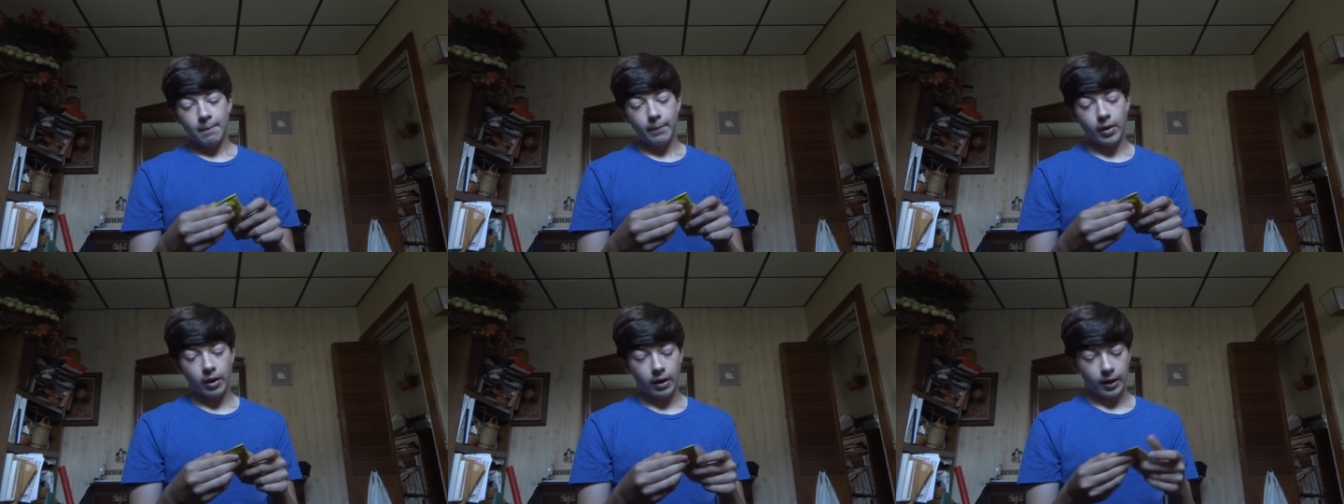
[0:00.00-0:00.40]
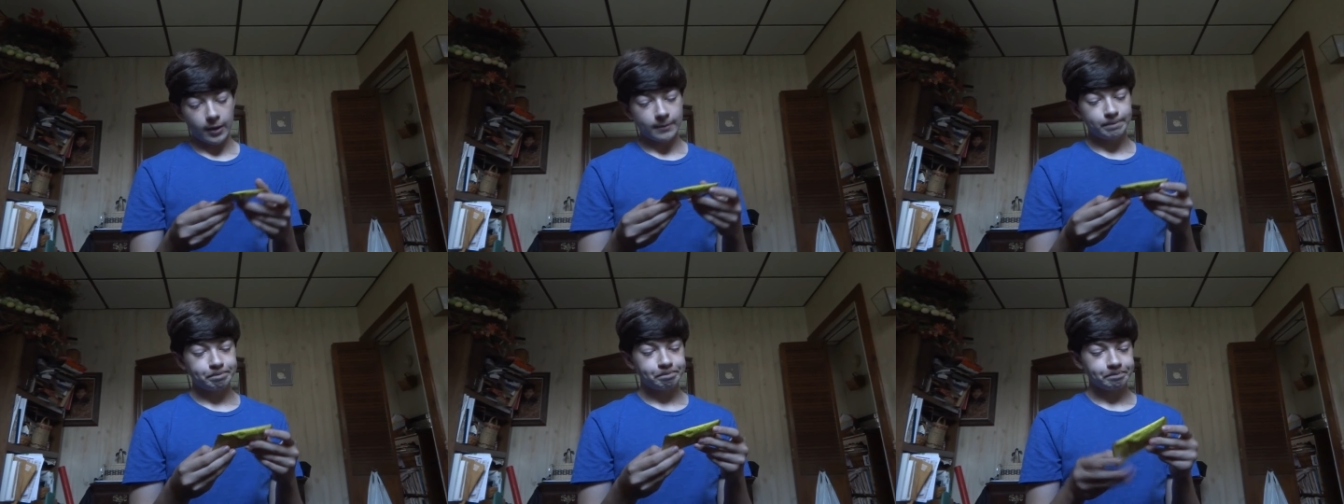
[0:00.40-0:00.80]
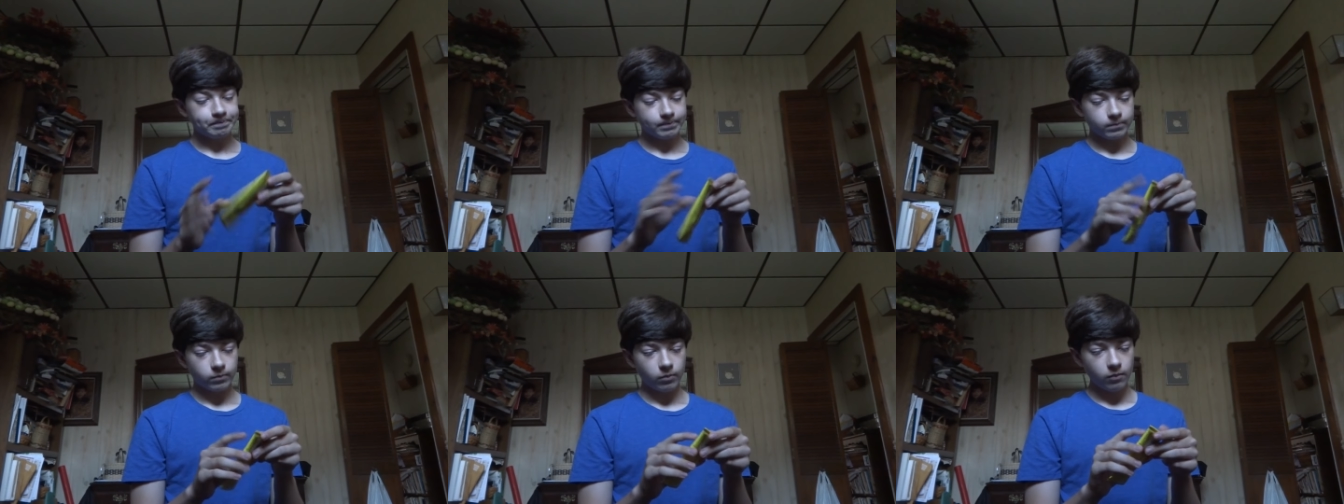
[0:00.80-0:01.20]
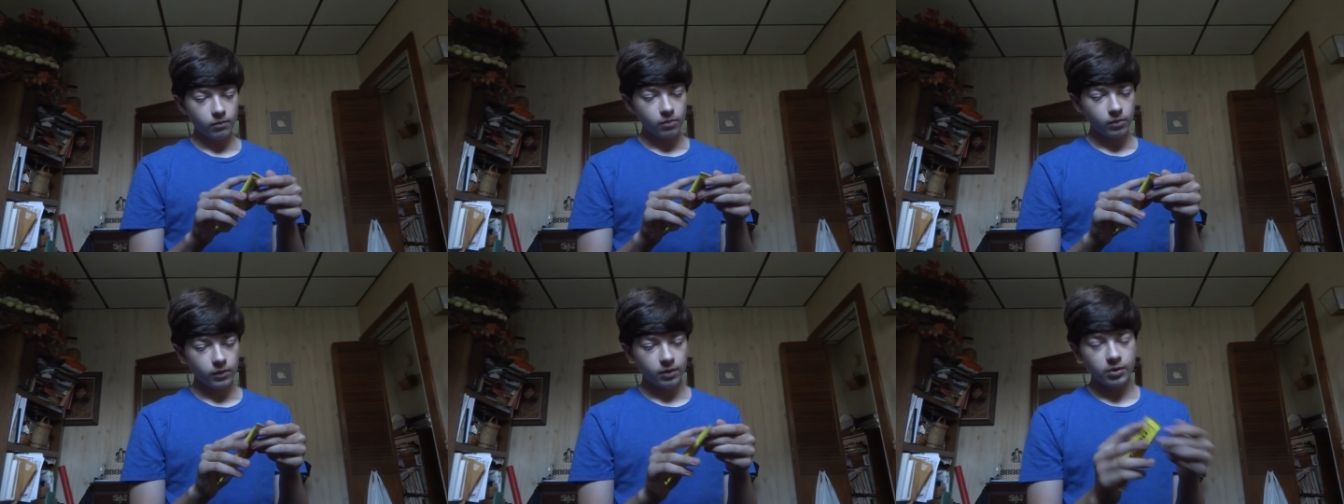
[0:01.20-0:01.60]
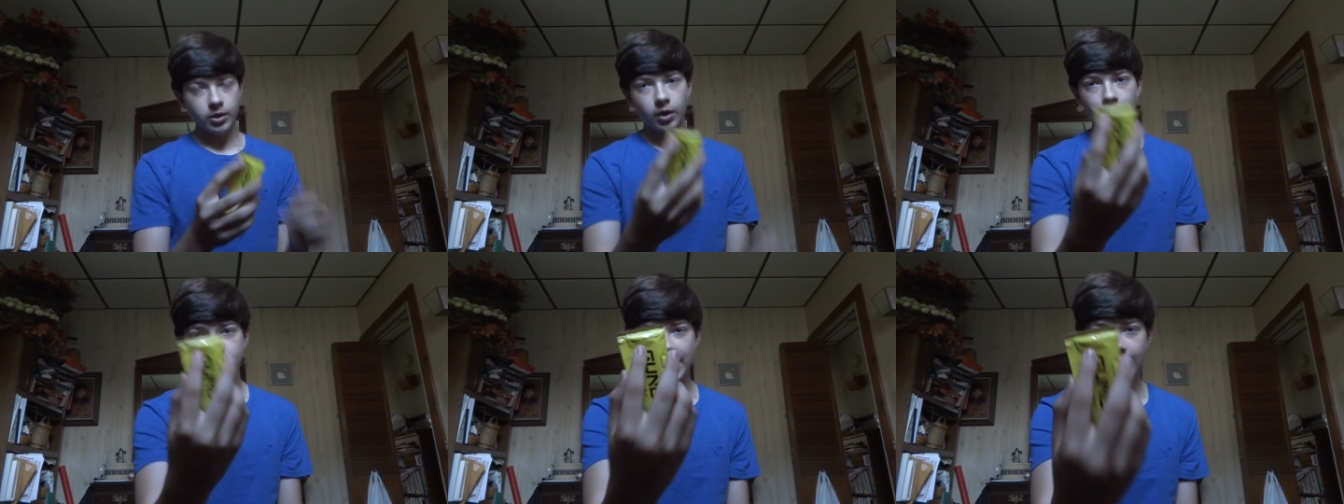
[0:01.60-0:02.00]
But um, you
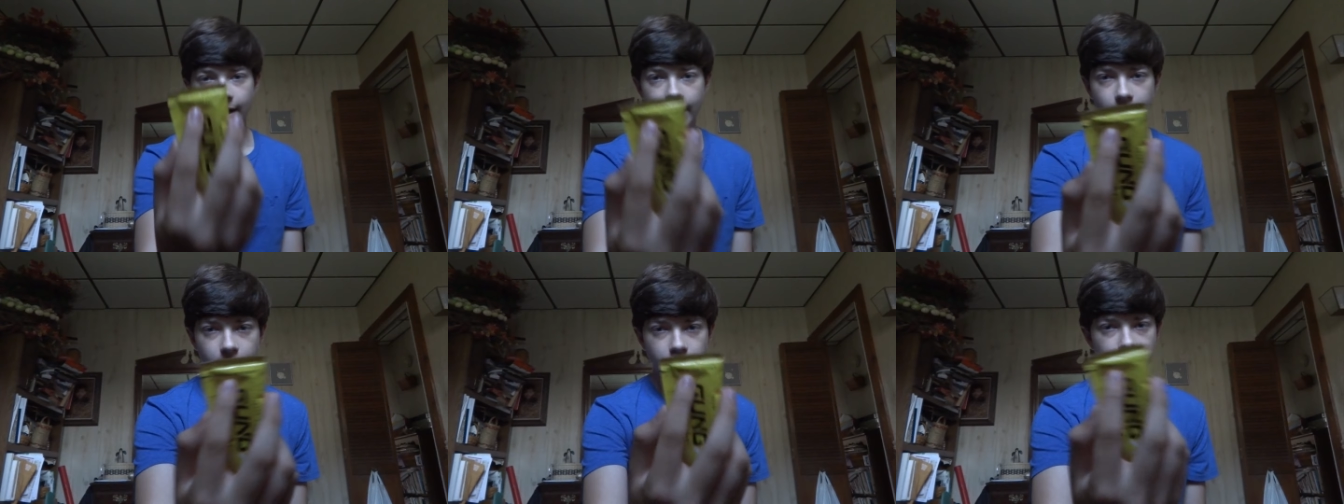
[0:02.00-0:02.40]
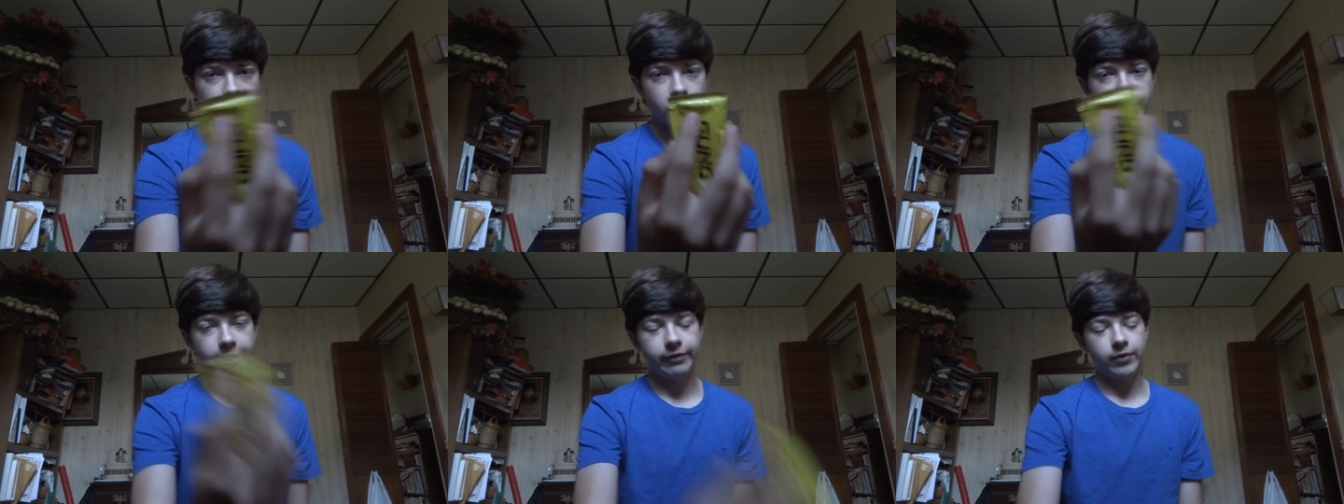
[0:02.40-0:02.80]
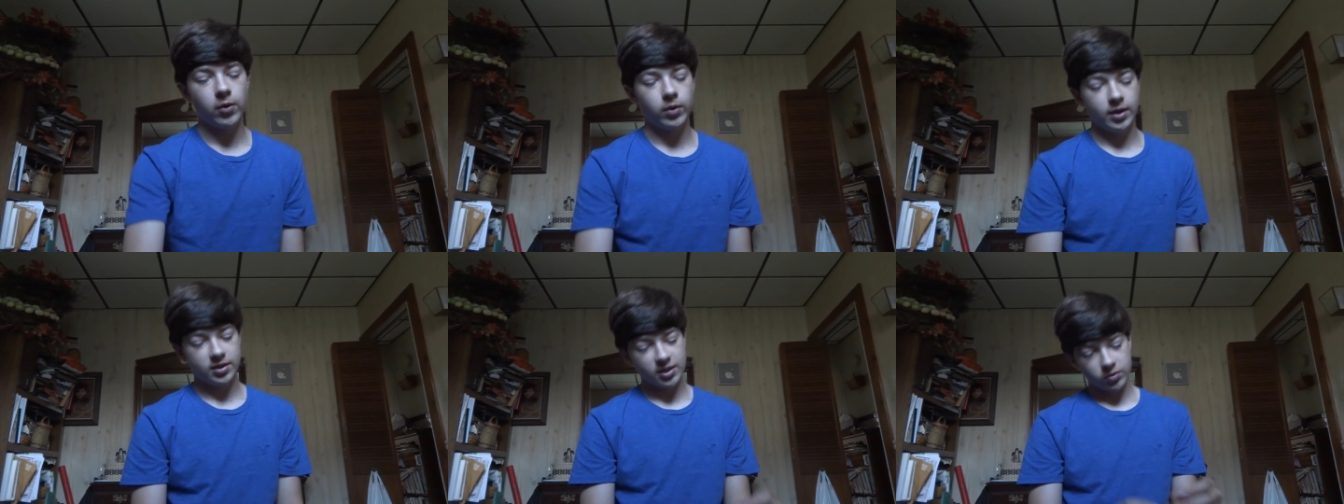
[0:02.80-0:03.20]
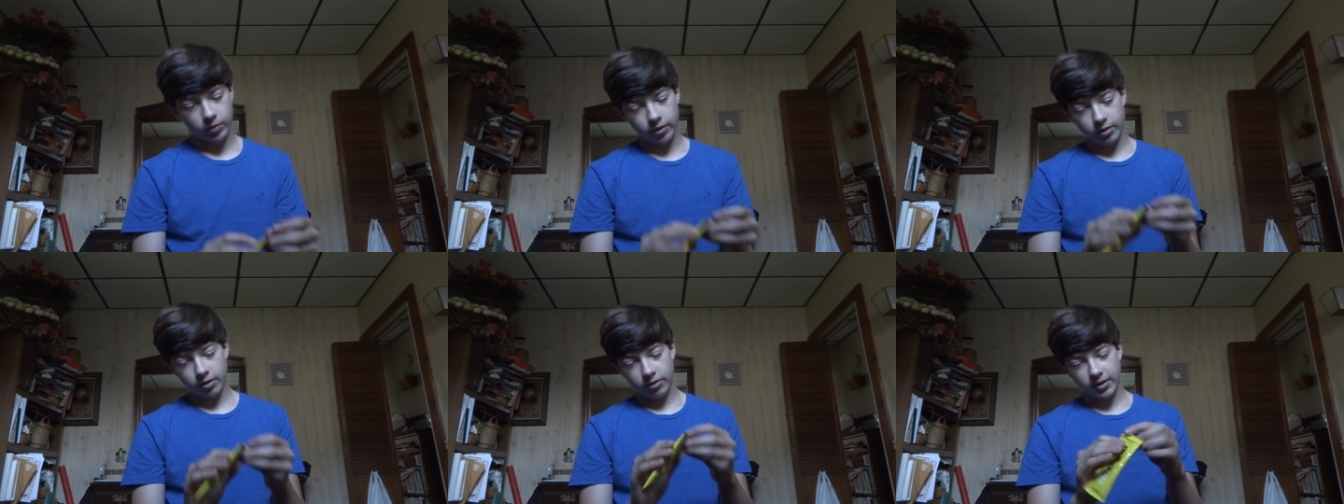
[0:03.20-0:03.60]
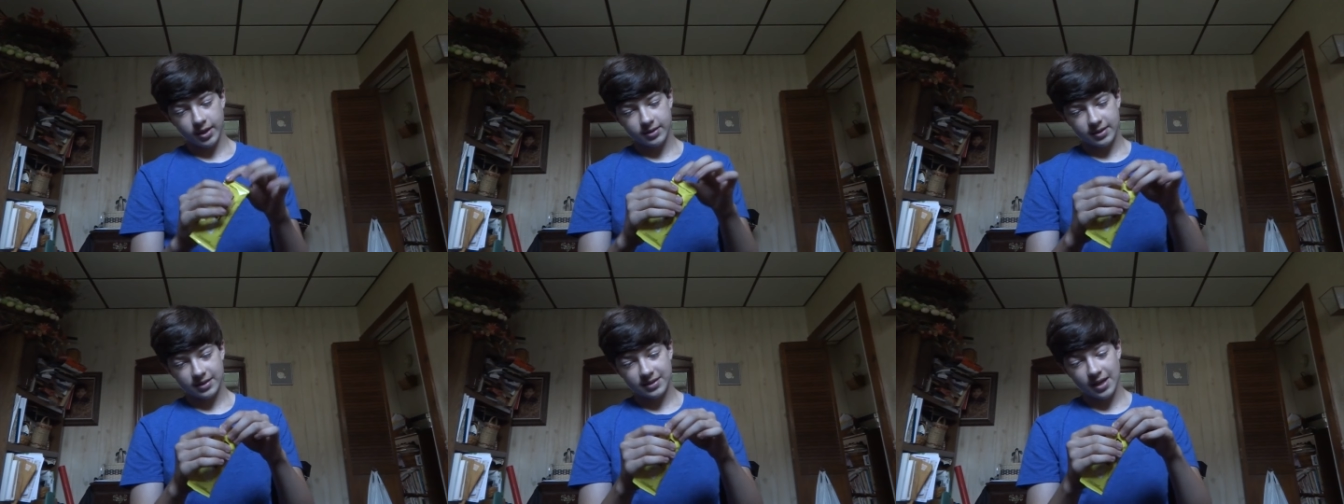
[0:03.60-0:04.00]
know, tear here, ninja like focus. That's one of the
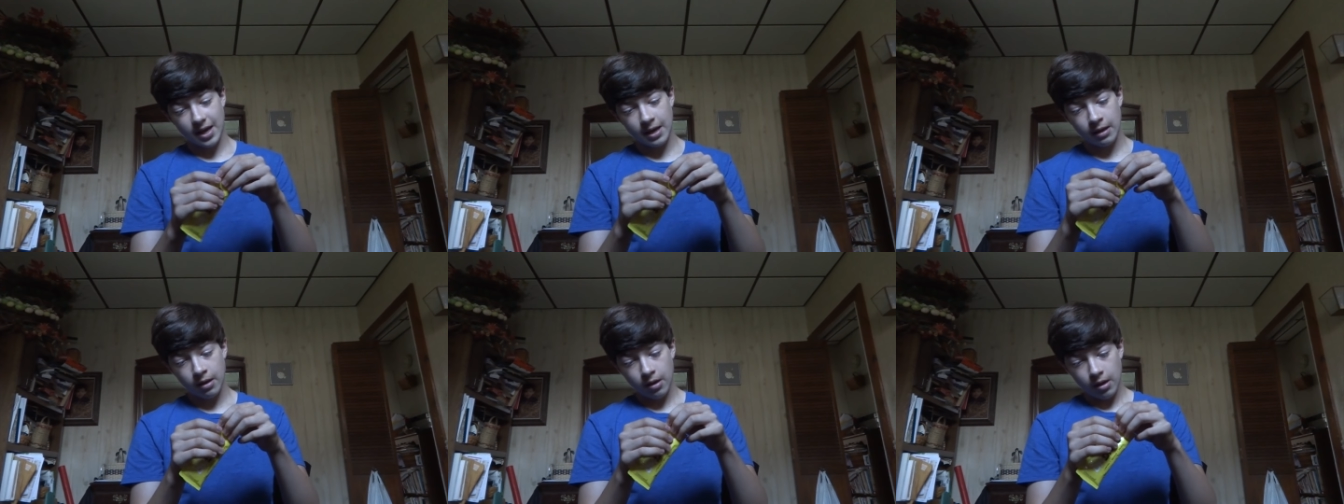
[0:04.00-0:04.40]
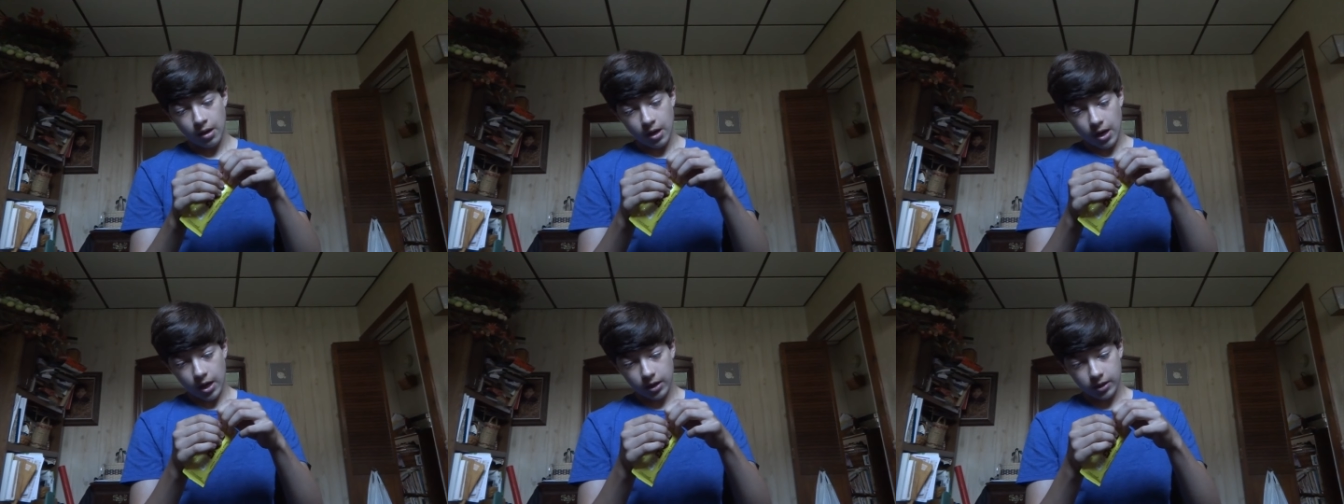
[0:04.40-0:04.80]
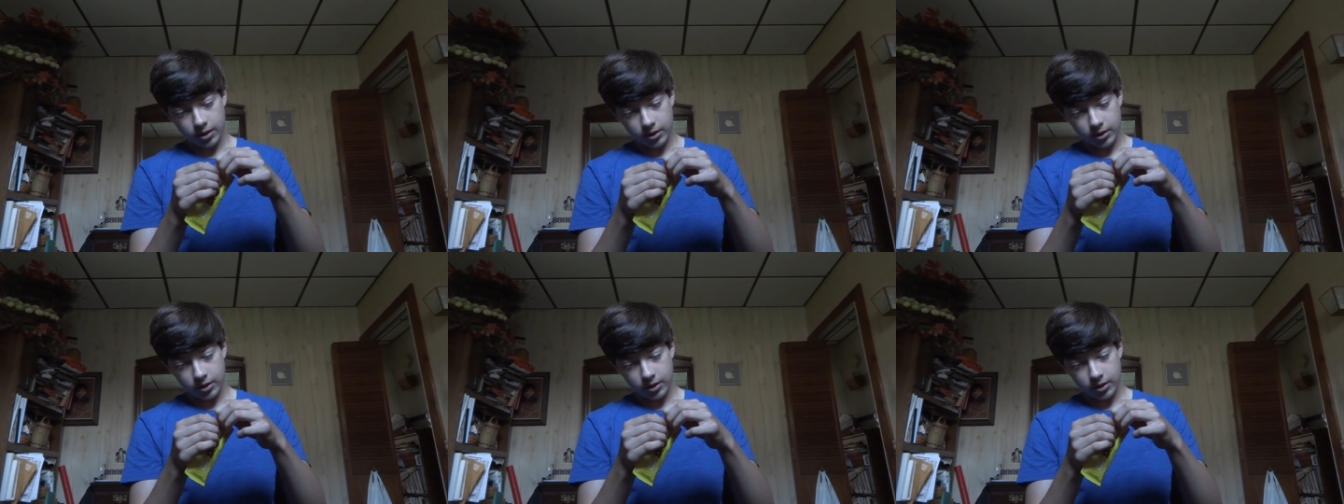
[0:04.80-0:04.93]
things they say, and you